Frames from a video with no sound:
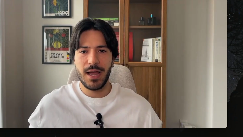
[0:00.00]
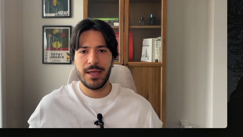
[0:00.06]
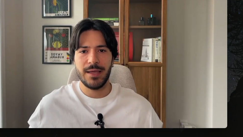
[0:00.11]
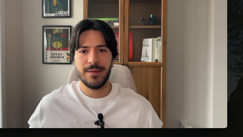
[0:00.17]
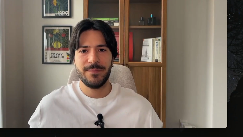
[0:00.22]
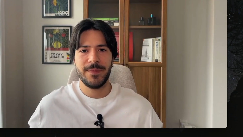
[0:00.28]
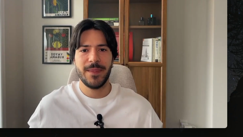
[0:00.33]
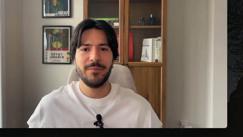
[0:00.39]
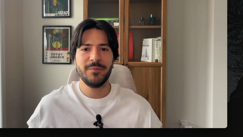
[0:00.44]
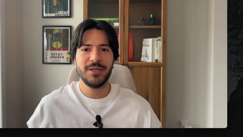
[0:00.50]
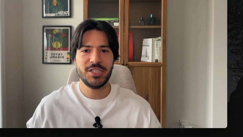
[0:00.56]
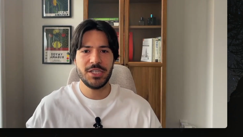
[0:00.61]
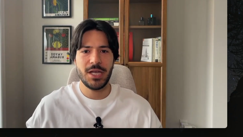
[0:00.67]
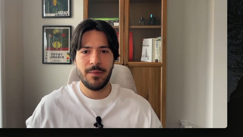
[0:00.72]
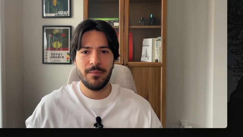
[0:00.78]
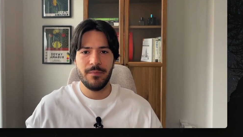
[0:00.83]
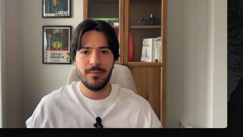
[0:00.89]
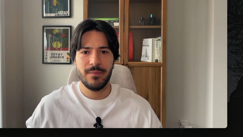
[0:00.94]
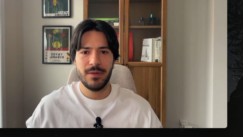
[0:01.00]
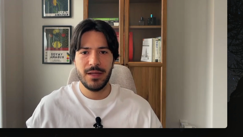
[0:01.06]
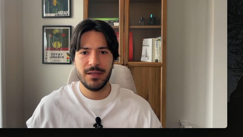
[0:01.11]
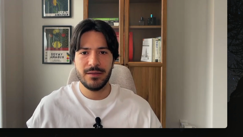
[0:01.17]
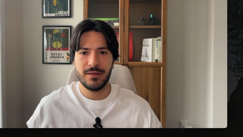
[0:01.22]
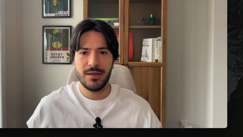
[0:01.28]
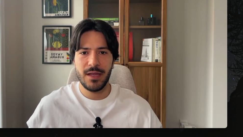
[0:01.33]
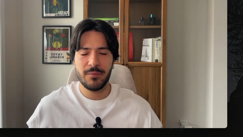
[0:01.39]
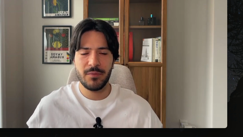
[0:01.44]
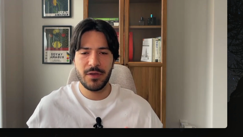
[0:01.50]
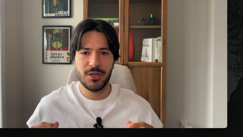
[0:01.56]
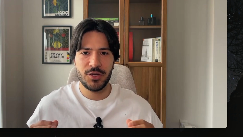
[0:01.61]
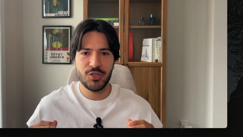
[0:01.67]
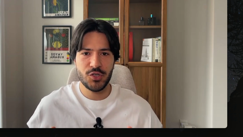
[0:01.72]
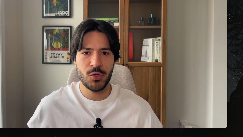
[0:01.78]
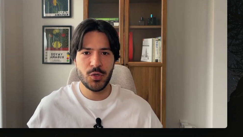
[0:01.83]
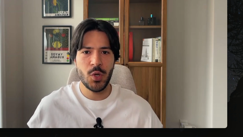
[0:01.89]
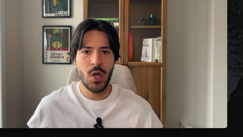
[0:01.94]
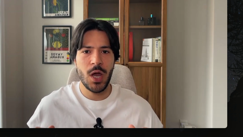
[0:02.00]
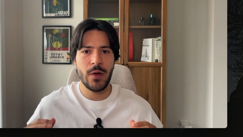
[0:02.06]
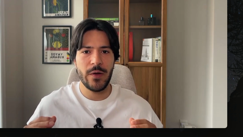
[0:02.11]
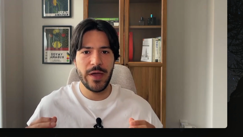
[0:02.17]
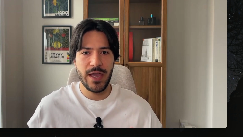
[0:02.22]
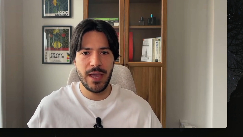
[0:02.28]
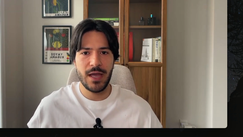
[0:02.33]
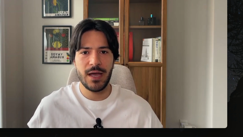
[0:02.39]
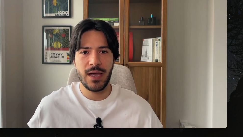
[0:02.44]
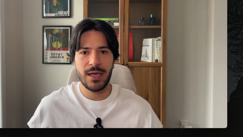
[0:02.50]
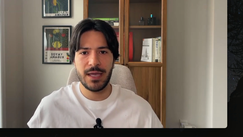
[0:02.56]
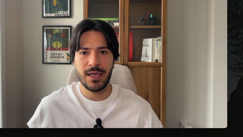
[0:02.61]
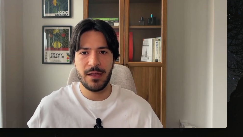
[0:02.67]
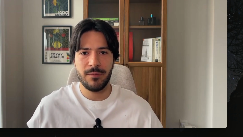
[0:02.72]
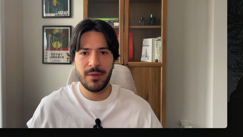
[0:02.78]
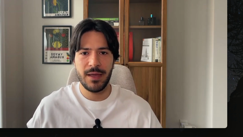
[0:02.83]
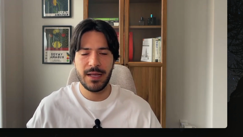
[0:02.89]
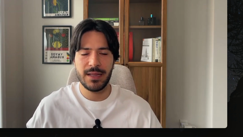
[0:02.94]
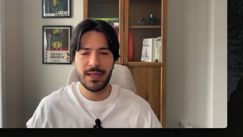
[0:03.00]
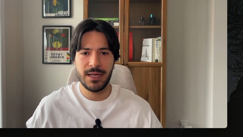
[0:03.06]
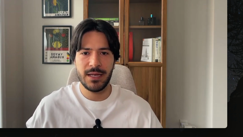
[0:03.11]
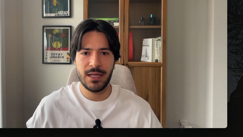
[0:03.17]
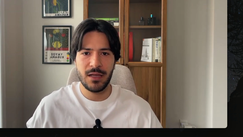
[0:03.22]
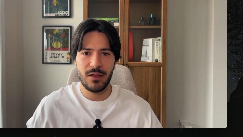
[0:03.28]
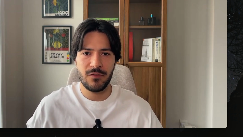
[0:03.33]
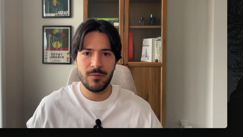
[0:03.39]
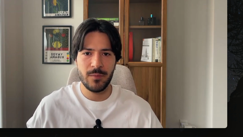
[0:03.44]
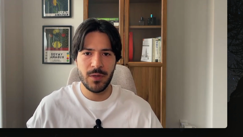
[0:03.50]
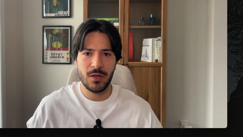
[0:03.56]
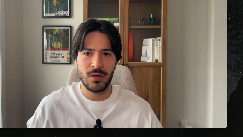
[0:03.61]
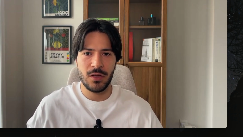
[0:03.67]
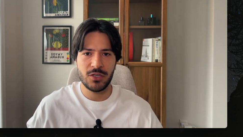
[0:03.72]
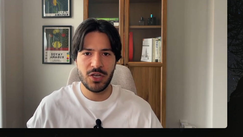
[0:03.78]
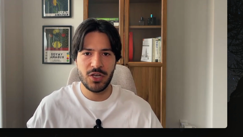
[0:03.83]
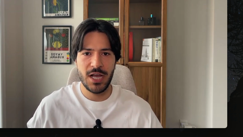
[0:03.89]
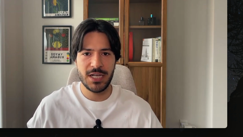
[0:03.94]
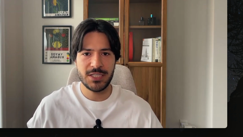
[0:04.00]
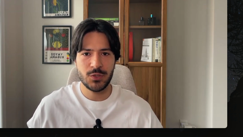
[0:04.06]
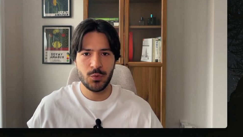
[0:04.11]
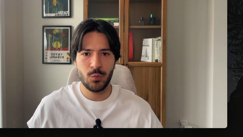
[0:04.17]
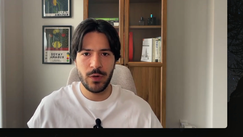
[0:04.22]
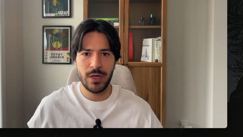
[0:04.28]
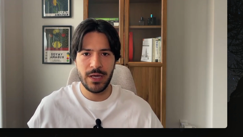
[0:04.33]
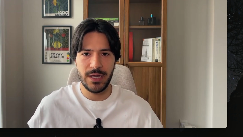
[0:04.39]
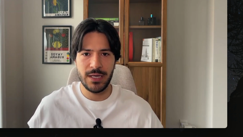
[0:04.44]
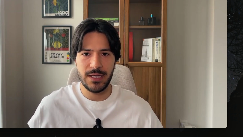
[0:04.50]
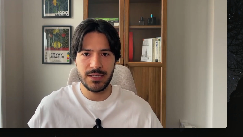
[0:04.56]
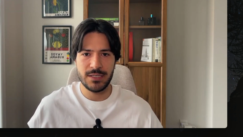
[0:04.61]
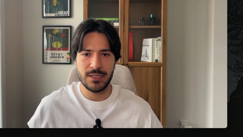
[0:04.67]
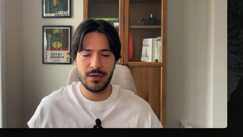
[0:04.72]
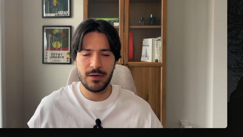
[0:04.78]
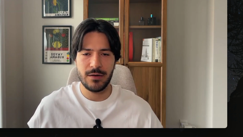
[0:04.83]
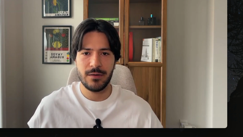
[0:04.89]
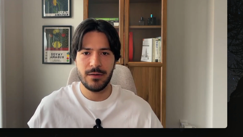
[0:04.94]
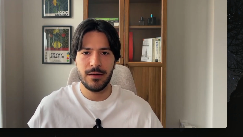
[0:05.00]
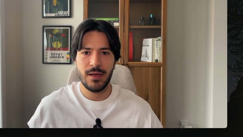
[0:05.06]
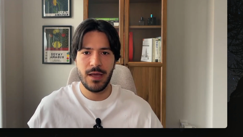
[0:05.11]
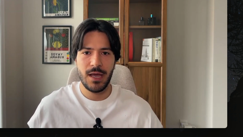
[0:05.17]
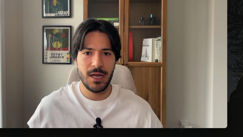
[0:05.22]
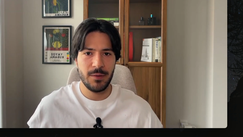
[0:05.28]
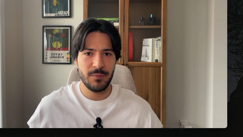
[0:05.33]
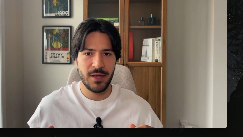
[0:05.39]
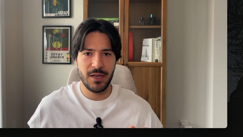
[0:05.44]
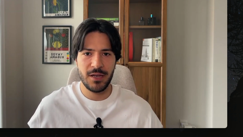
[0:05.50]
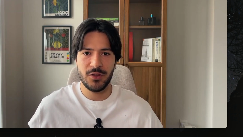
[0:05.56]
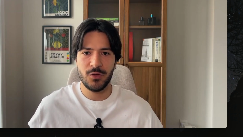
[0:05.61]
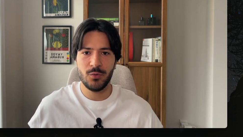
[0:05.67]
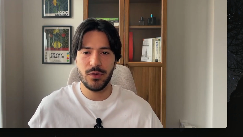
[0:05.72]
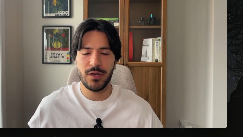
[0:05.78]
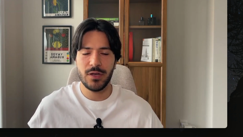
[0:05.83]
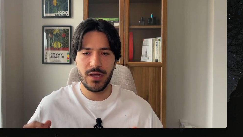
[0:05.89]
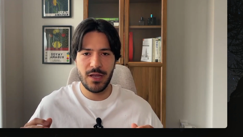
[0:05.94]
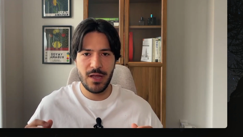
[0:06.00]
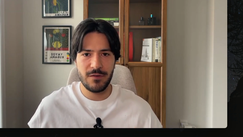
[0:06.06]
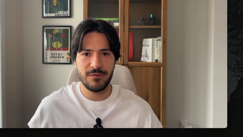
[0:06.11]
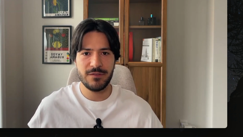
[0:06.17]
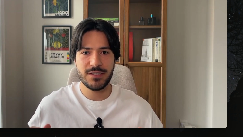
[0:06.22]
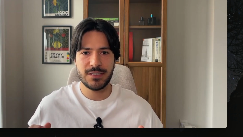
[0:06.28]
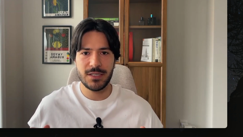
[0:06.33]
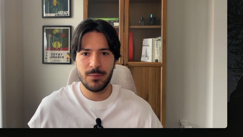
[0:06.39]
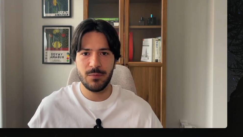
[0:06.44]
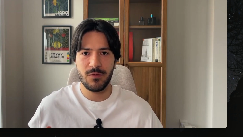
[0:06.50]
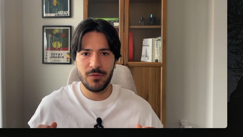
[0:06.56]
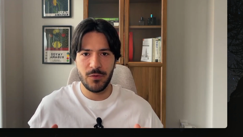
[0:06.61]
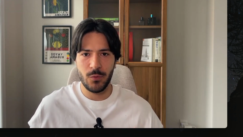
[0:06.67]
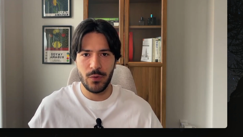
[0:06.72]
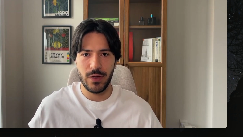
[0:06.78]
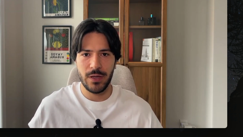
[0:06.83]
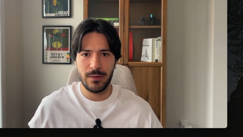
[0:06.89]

Hi, I'm Hisham, and today I'm going to show you how AI can make landing government contracts way easier. And I'm going to do it every step of